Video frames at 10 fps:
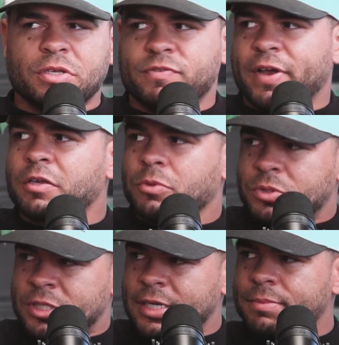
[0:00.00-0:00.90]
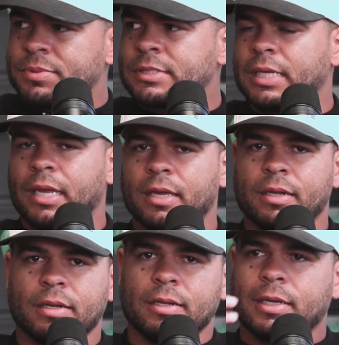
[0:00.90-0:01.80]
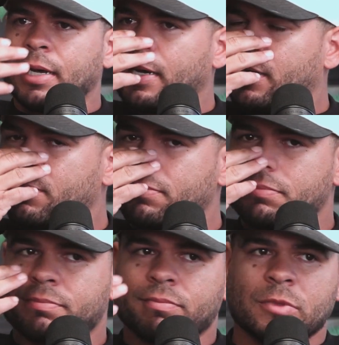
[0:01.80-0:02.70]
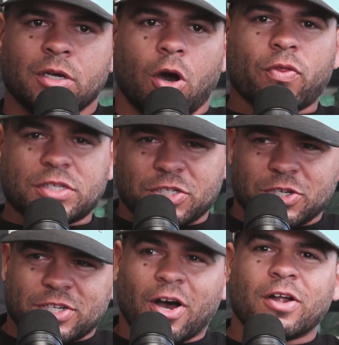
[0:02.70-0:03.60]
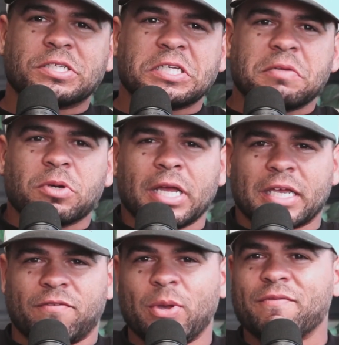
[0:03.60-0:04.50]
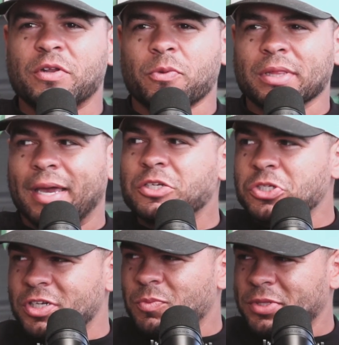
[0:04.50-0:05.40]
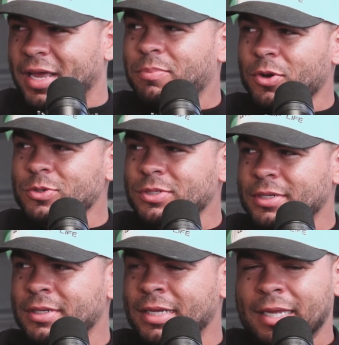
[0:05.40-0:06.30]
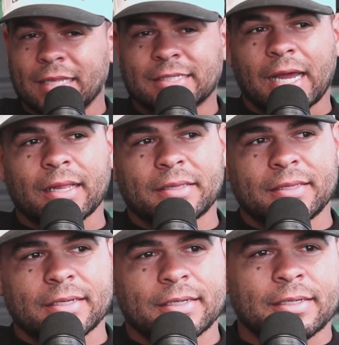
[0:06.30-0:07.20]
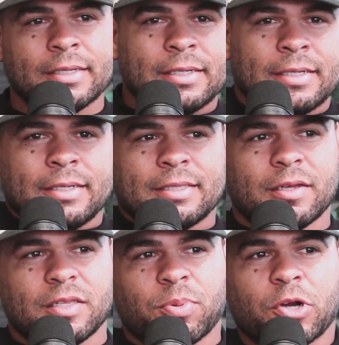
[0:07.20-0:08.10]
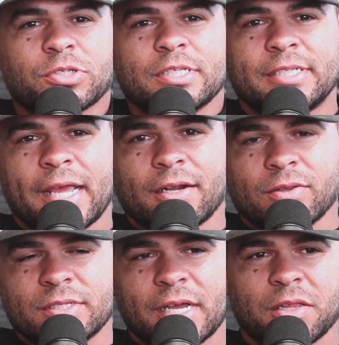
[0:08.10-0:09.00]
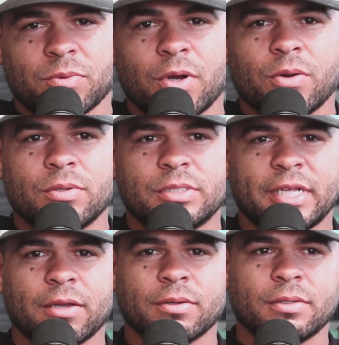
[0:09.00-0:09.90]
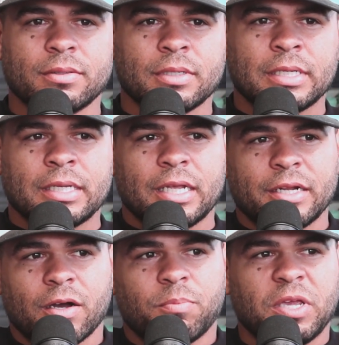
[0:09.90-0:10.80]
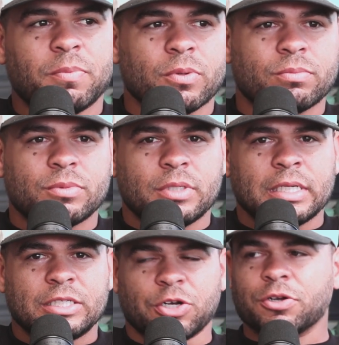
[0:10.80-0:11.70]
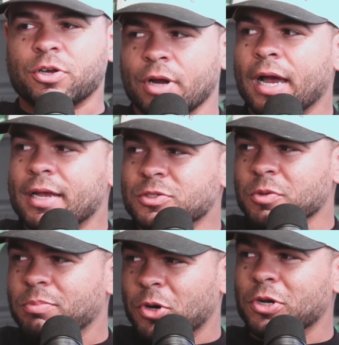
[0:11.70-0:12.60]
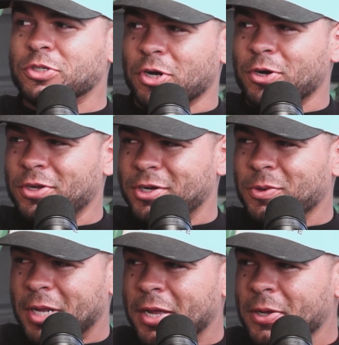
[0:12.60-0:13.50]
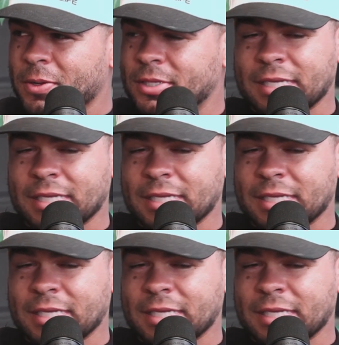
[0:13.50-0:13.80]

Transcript: valuable tips and all this good content, but like if you have no relationship with that person, it's kind of like the person standing on the side of the road telling people turn to Christ or burn or turn or you're going to hell. It's like,